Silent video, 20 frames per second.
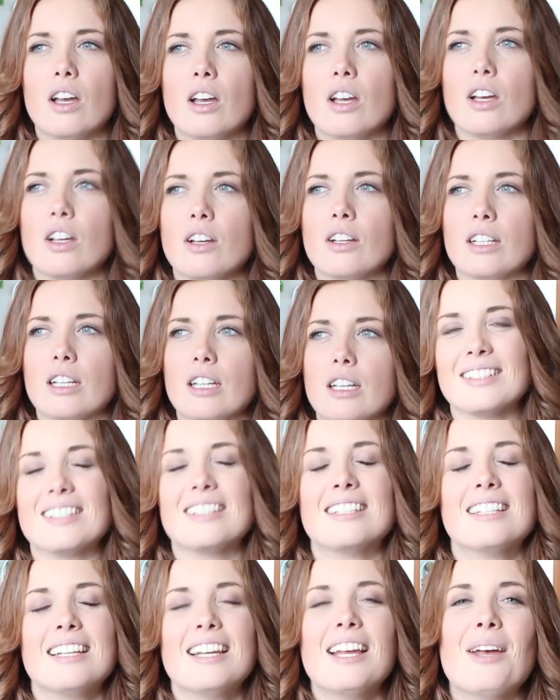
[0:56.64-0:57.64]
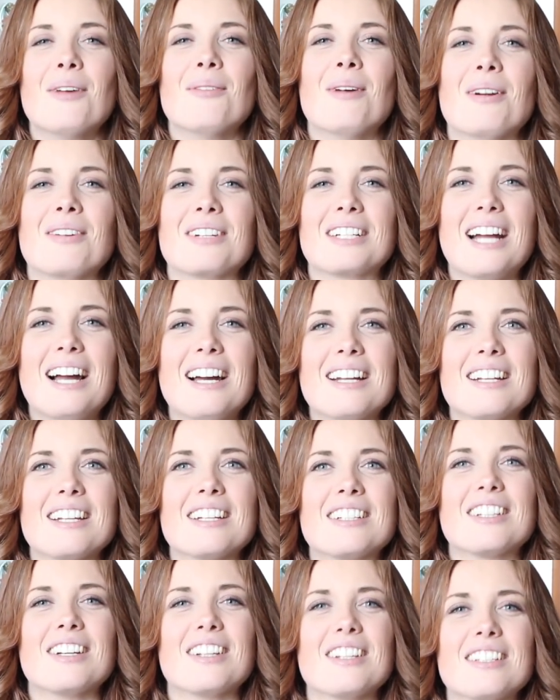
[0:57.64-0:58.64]
Oh, okay. Well,
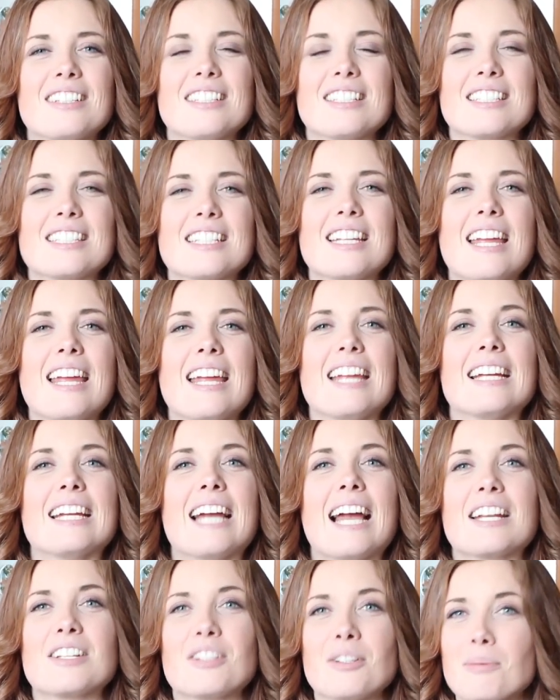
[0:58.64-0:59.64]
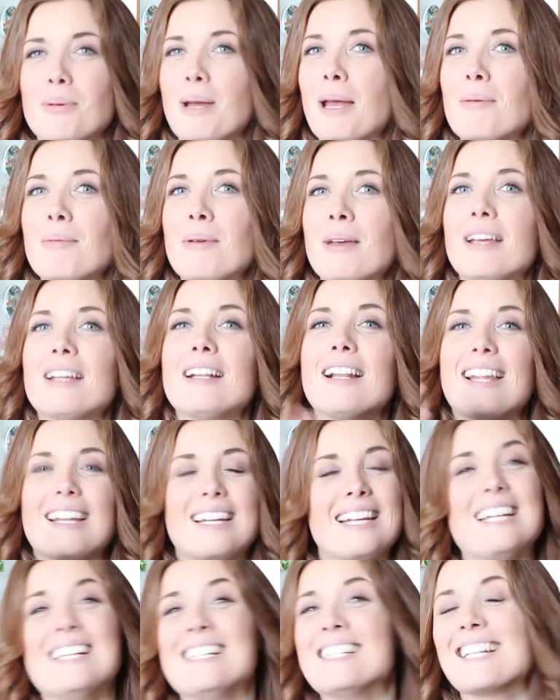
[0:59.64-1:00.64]
Riccardo cooked a cacio pepe,
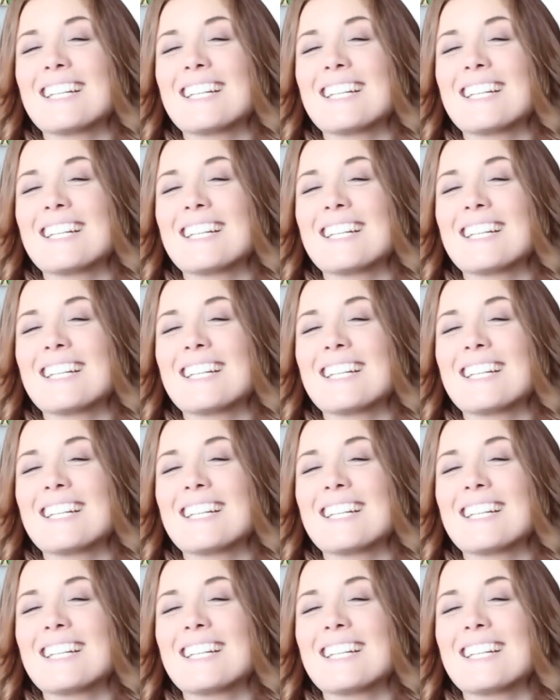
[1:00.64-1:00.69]
like you